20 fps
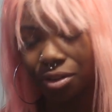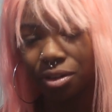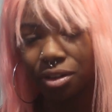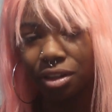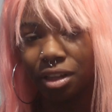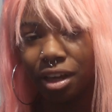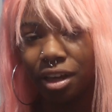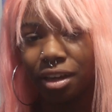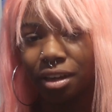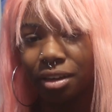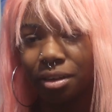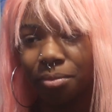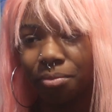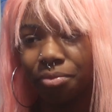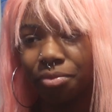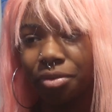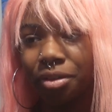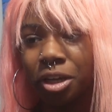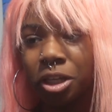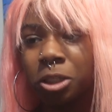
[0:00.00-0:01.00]
to like
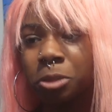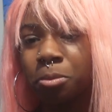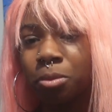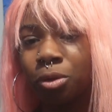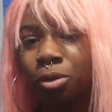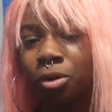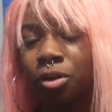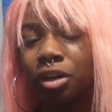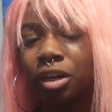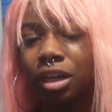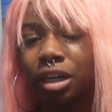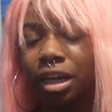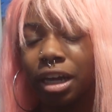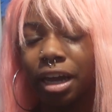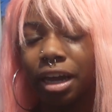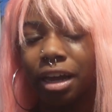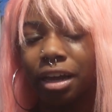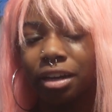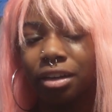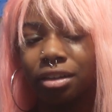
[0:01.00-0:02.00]
explore
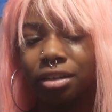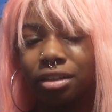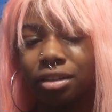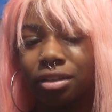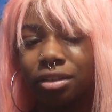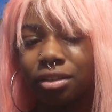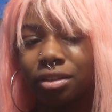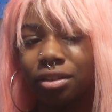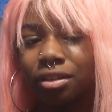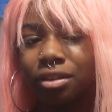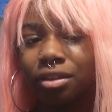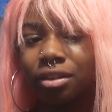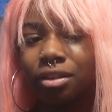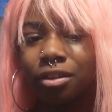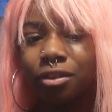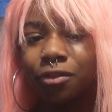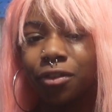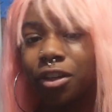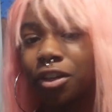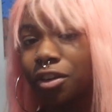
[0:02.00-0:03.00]
and
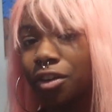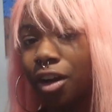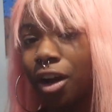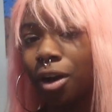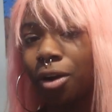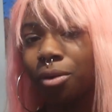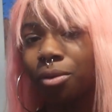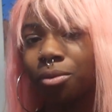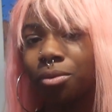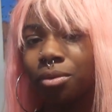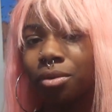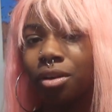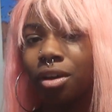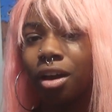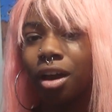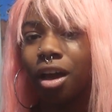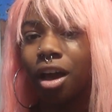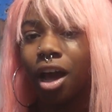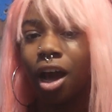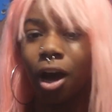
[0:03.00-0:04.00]
figure out
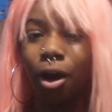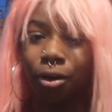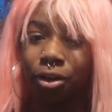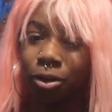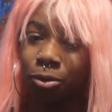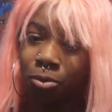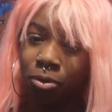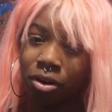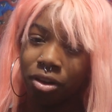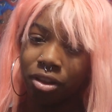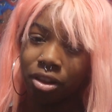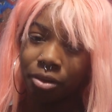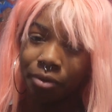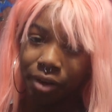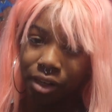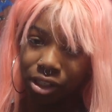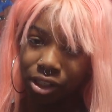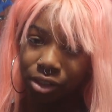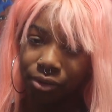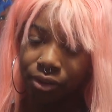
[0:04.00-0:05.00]
how you want the
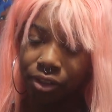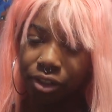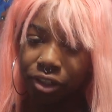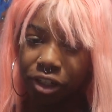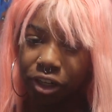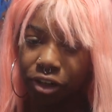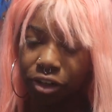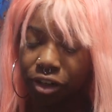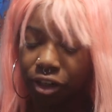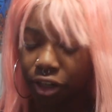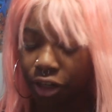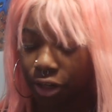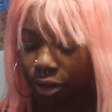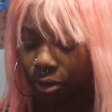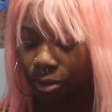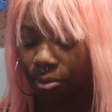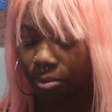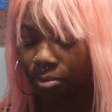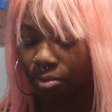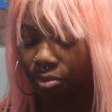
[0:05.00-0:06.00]
rest of your year to
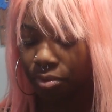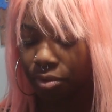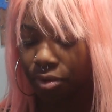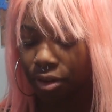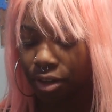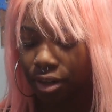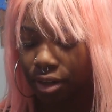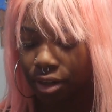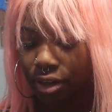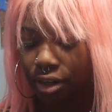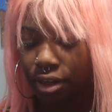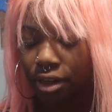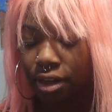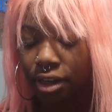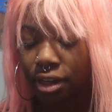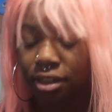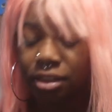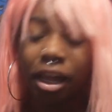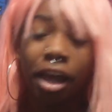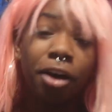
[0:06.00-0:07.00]
go.
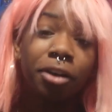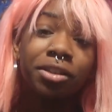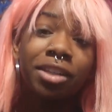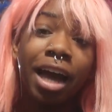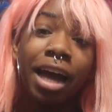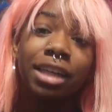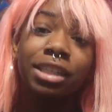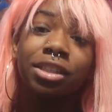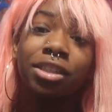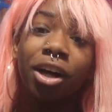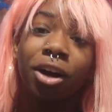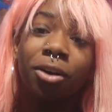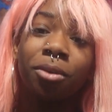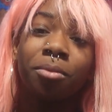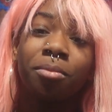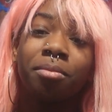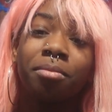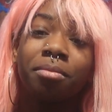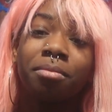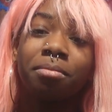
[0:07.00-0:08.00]
Stay on task though,
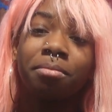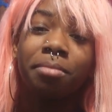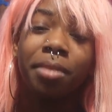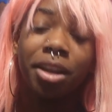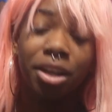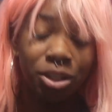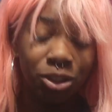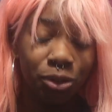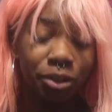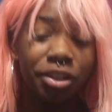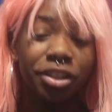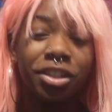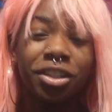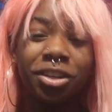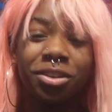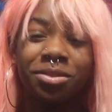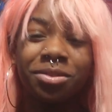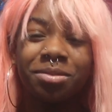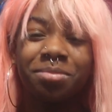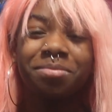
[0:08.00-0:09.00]
and enjoy yourself.